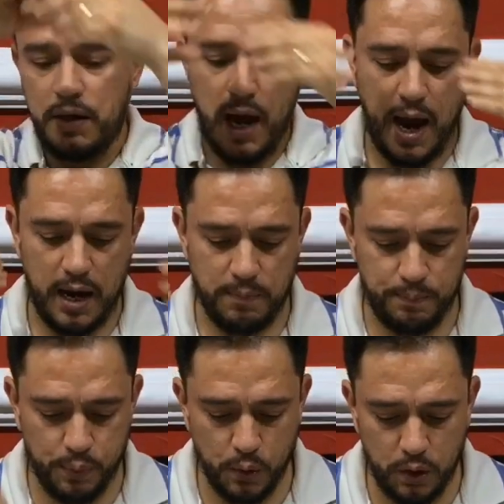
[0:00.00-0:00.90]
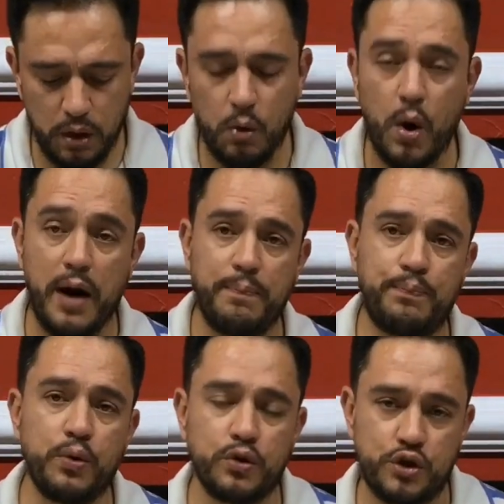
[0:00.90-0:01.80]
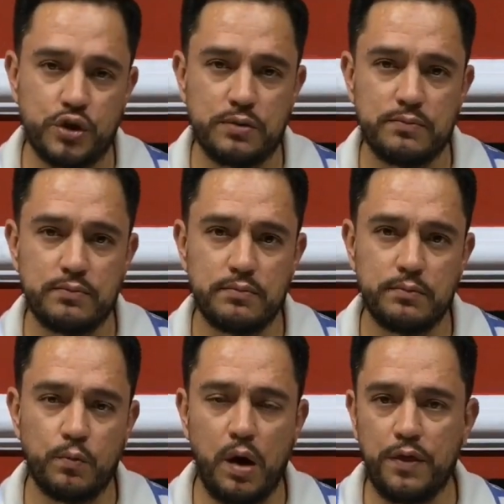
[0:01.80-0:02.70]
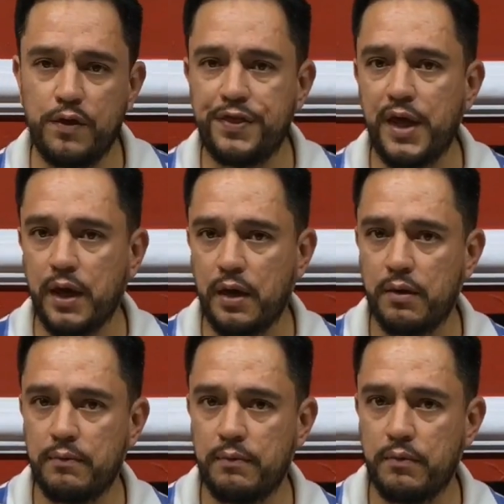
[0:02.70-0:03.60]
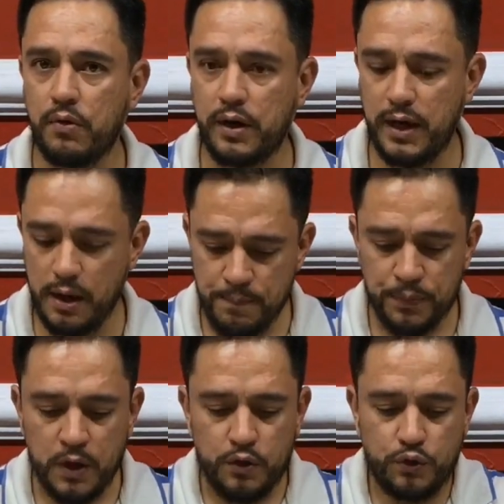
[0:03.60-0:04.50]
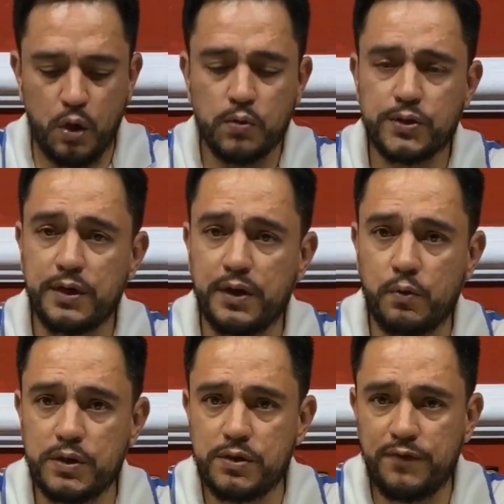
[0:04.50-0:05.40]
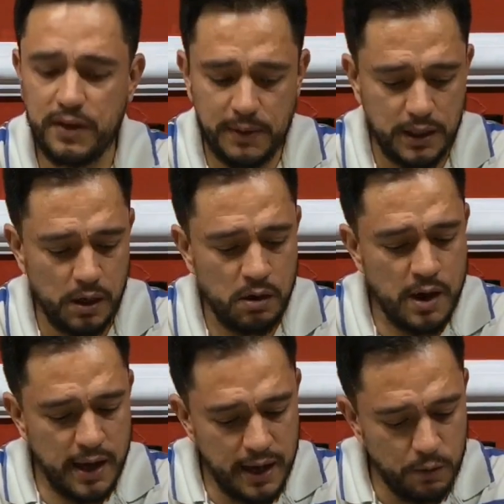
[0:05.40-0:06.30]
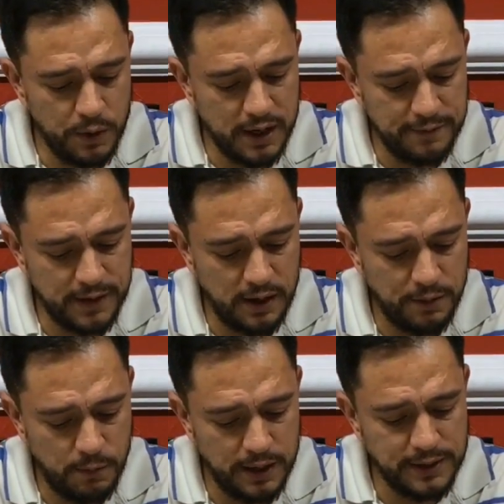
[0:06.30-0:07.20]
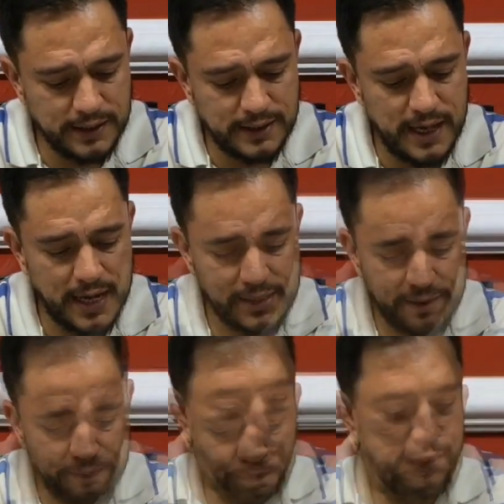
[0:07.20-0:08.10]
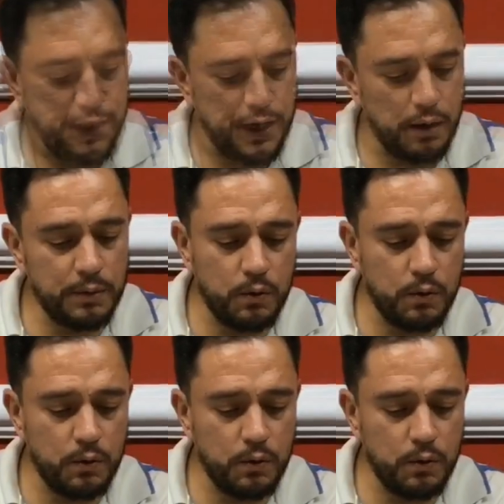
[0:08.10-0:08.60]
I pull or I push. What do you think? Okay, those are the questions for the video. And we have another one that says, the number